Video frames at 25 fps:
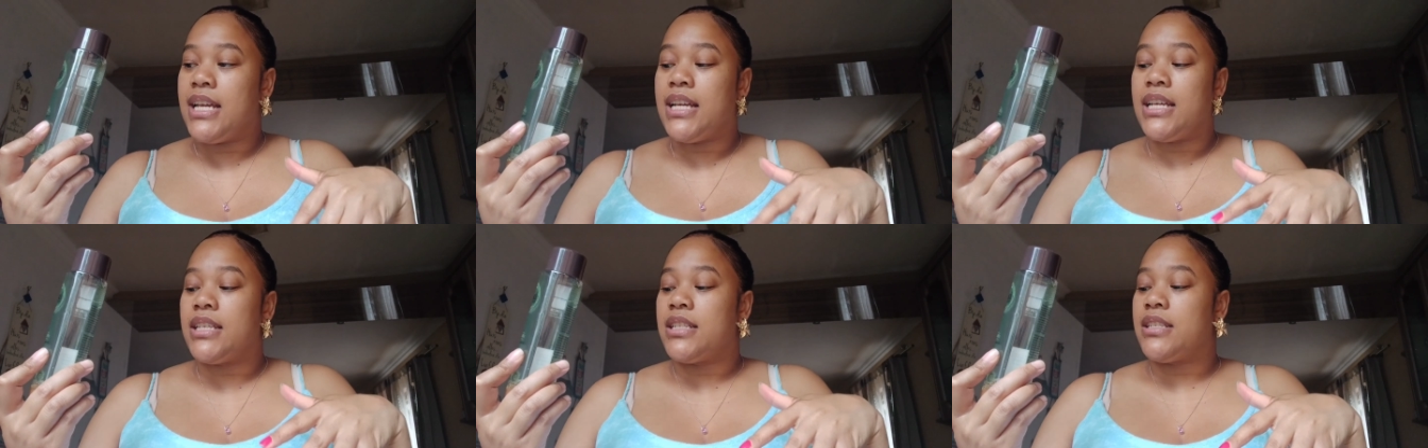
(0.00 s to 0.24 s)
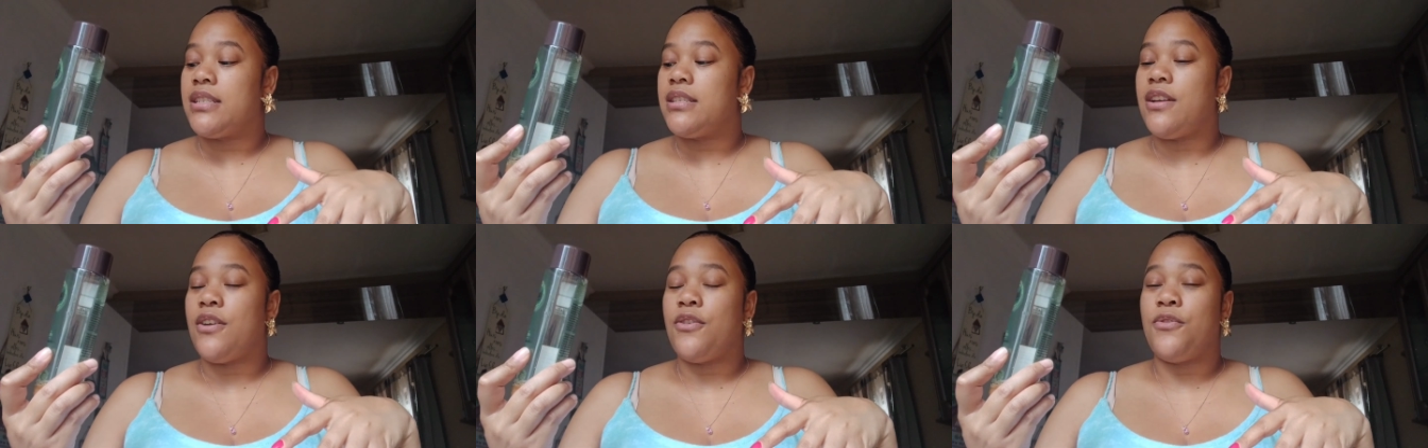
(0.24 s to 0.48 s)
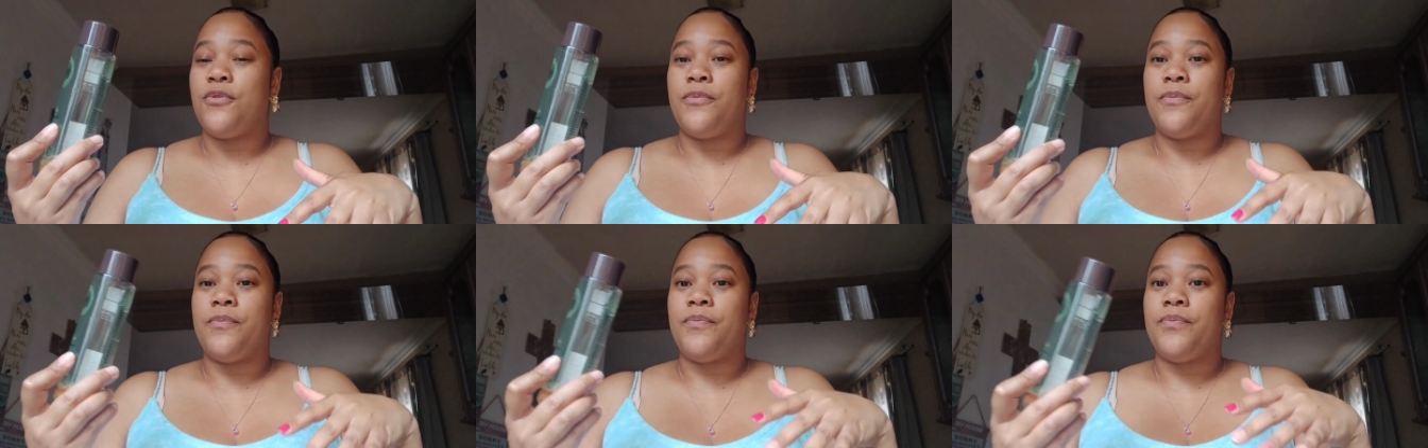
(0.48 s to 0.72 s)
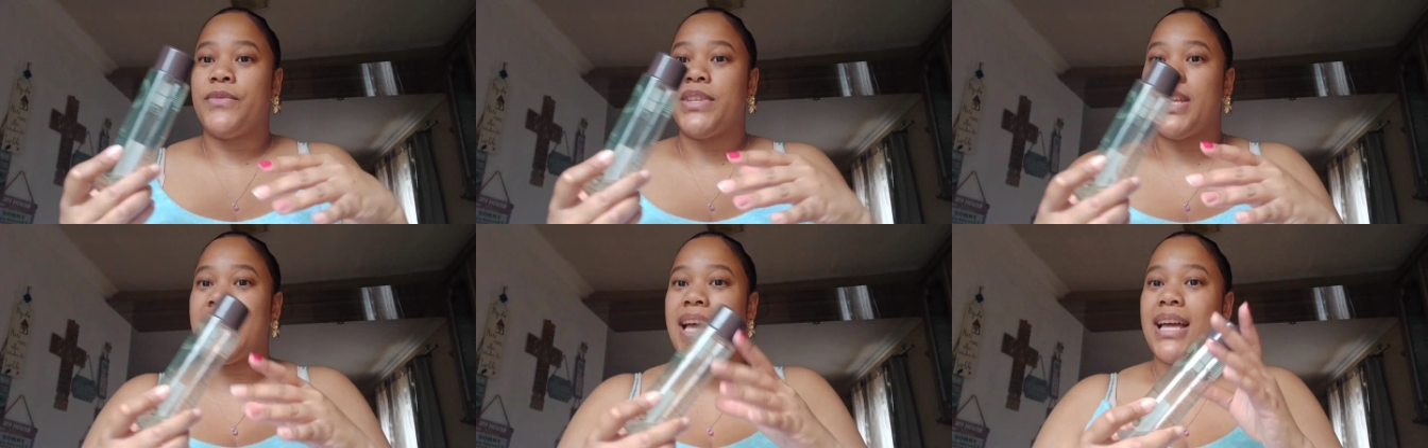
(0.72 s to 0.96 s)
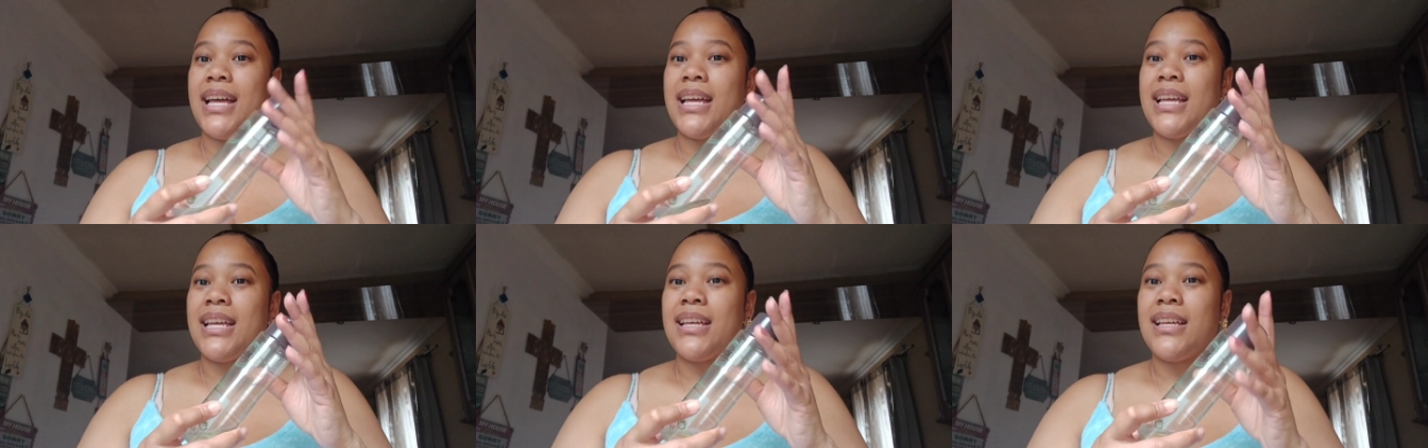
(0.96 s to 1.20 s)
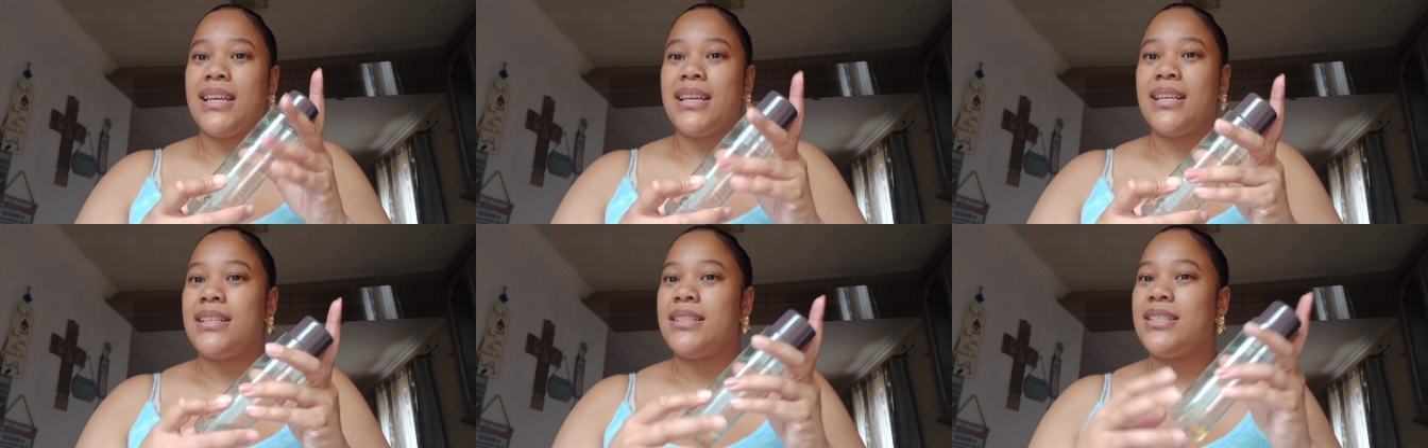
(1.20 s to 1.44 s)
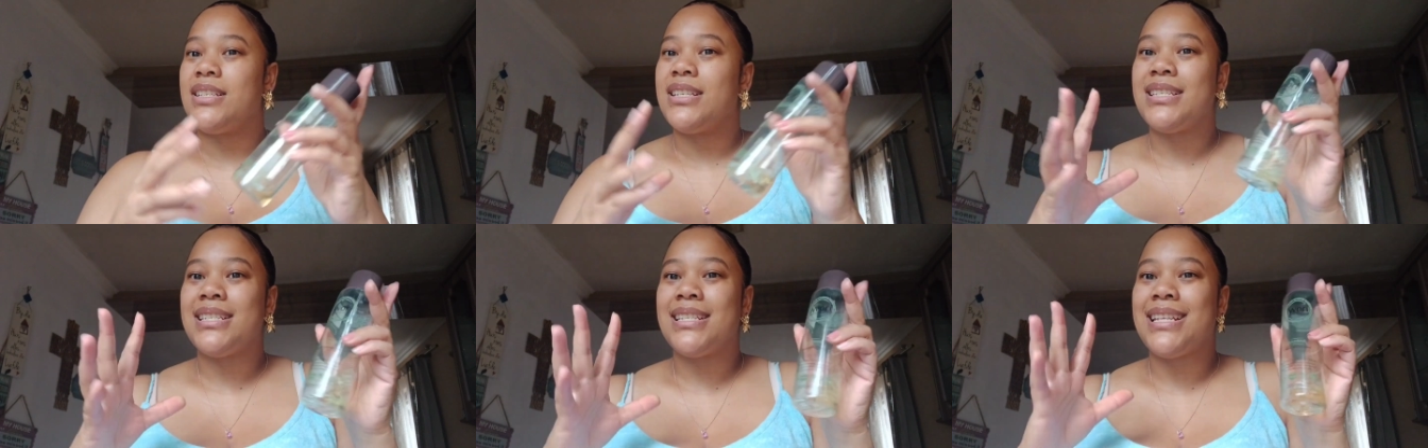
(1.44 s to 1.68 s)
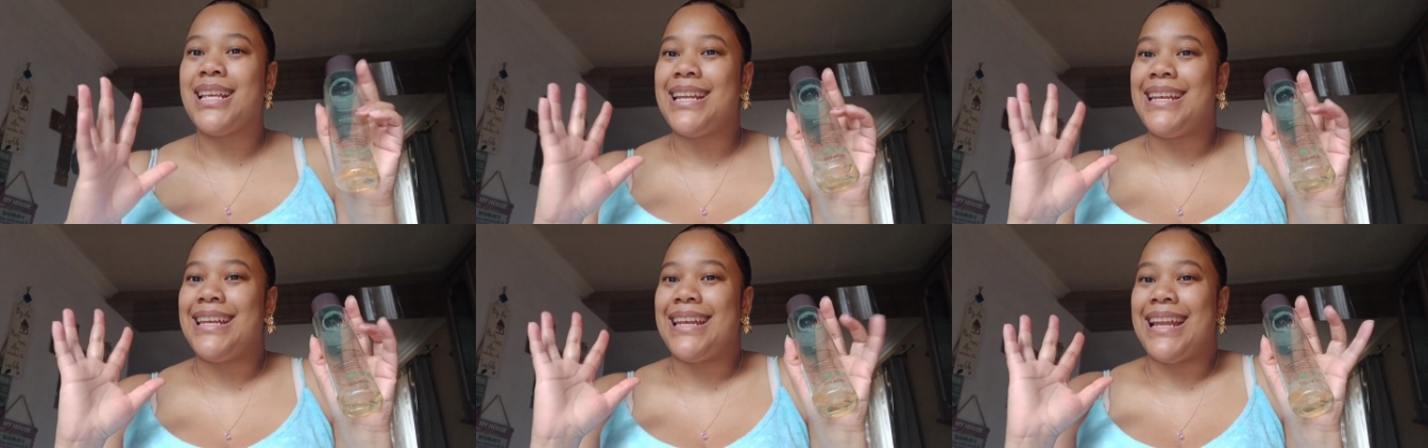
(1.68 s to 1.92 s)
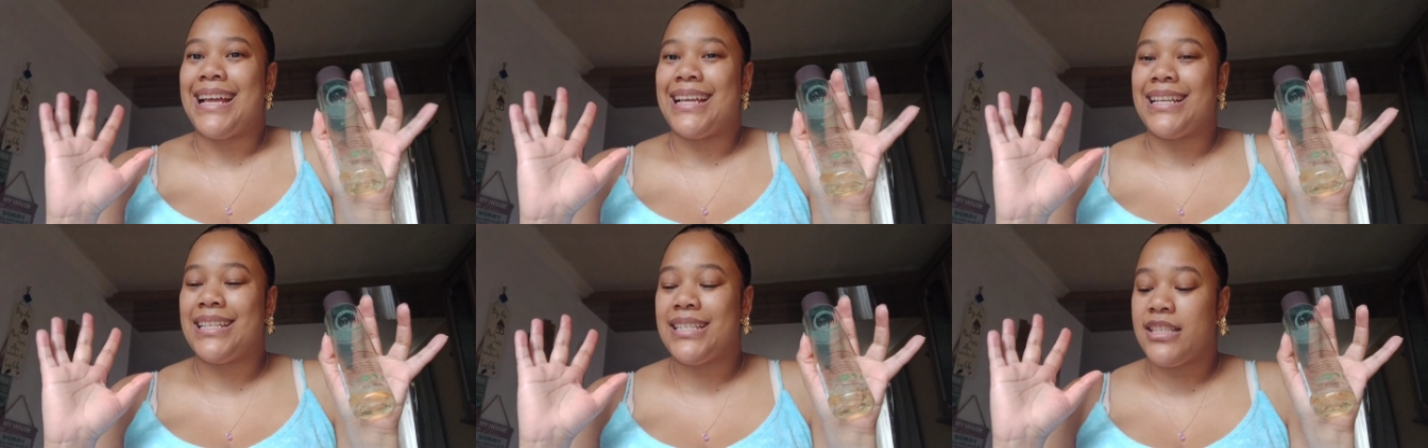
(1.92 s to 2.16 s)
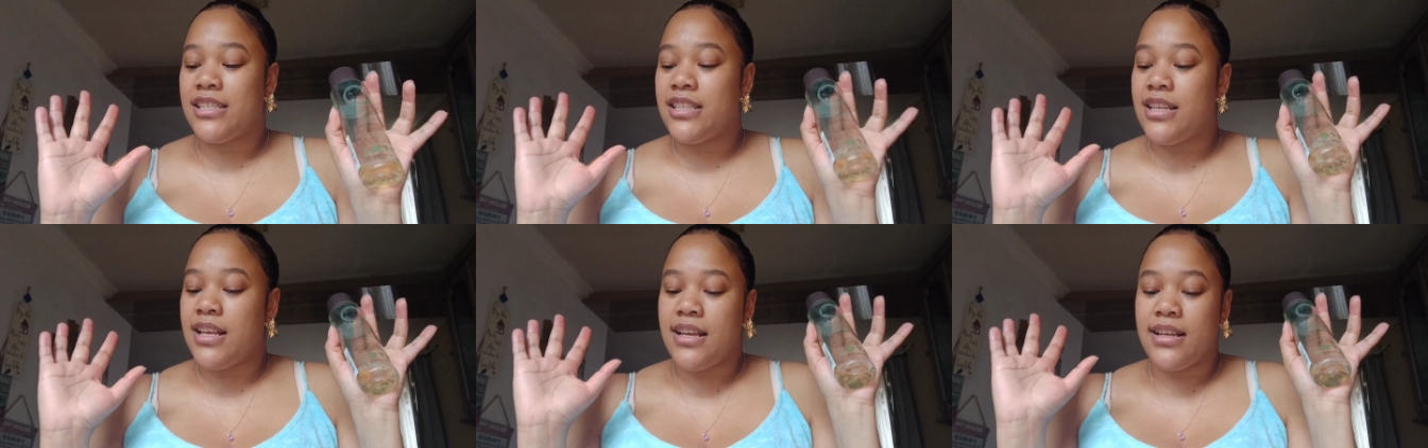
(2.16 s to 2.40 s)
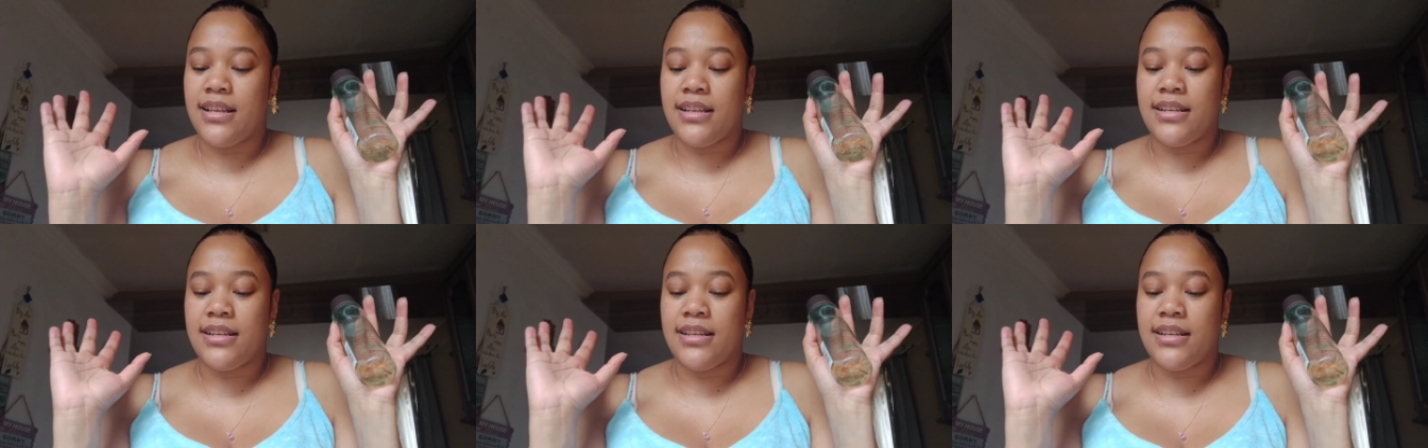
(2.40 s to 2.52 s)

So yeah, just a nice